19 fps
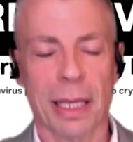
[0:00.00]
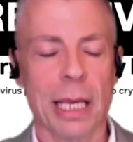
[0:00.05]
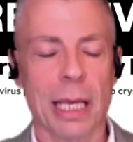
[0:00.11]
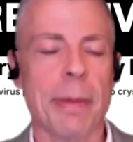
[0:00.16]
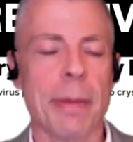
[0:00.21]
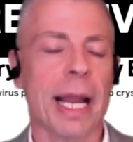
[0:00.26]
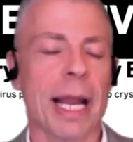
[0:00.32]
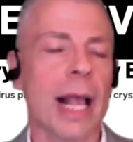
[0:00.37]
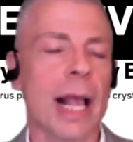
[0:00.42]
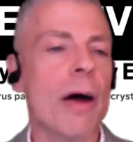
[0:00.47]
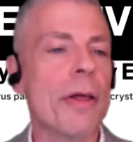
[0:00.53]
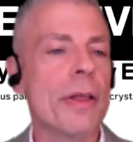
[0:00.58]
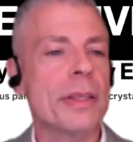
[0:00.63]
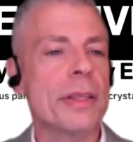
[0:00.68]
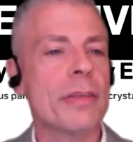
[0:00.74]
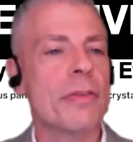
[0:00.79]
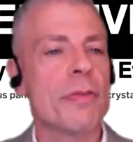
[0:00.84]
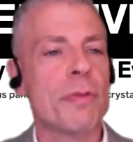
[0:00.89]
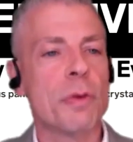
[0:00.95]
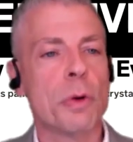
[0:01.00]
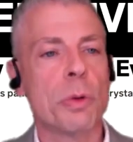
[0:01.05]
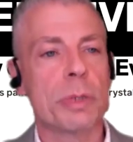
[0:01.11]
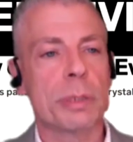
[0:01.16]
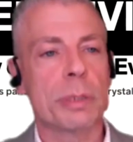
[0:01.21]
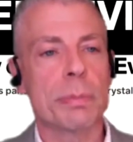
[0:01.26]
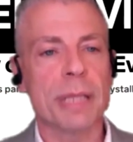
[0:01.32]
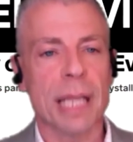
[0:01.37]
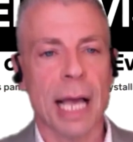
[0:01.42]
about, I call it the
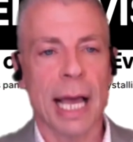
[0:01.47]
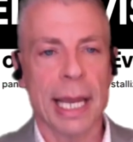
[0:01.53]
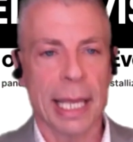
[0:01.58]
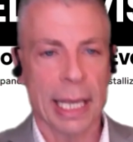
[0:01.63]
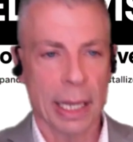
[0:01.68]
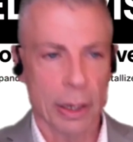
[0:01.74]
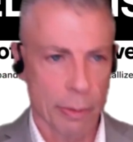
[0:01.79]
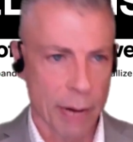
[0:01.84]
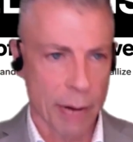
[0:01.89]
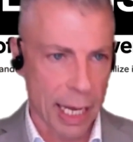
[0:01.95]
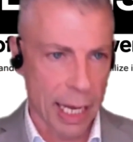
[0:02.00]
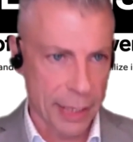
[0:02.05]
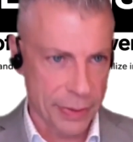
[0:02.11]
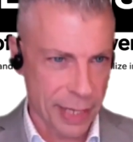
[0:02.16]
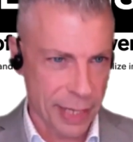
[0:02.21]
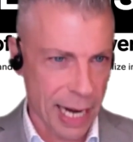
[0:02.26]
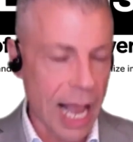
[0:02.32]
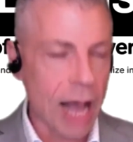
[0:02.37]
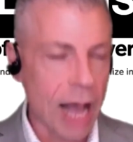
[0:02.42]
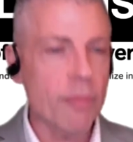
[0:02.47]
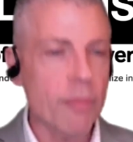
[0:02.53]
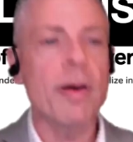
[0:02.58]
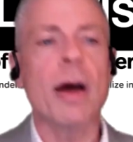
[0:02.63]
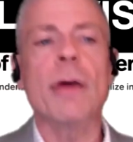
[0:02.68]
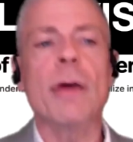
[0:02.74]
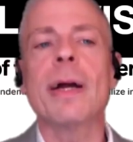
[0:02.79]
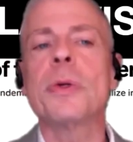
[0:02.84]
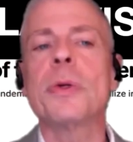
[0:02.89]
forward planning horizon. How
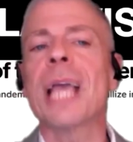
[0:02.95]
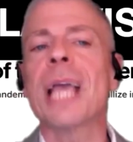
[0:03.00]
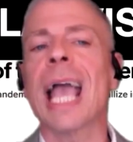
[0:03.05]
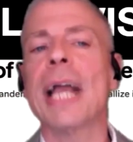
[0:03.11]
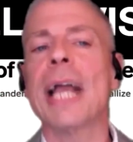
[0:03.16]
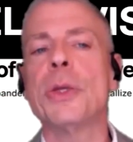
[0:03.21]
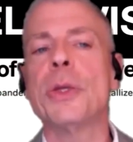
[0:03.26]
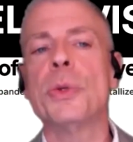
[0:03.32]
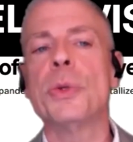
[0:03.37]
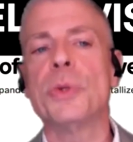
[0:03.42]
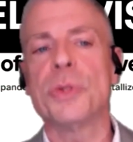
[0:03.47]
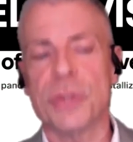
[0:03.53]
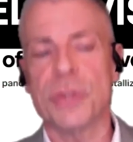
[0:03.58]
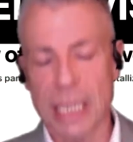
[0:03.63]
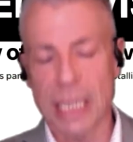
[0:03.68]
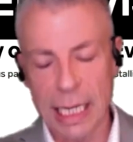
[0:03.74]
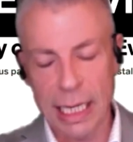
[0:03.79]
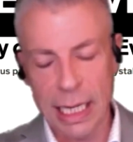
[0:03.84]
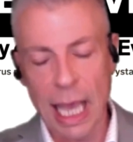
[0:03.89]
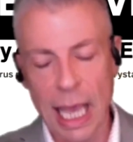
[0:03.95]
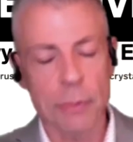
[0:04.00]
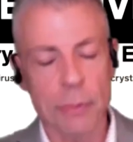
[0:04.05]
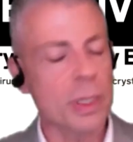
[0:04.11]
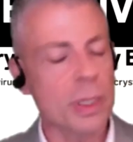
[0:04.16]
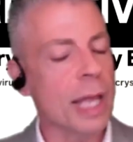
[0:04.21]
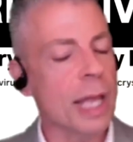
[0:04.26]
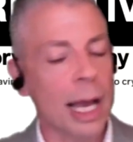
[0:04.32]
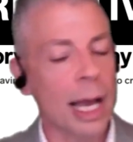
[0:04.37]
far out can you see and
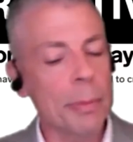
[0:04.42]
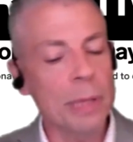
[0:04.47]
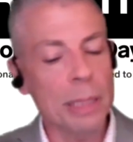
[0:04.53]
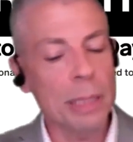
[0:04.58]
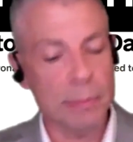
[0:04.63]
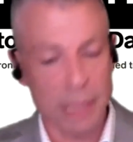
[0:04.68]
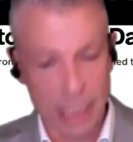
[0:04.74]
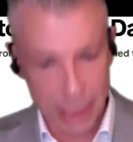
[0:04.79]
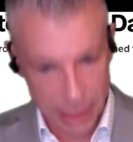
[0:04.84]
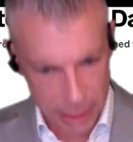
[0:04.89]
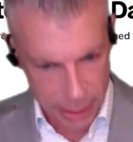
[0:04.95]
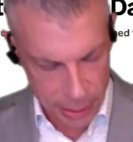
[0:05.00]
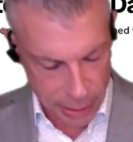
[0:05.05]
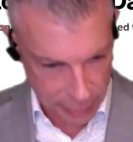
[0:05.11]
reliably predict into the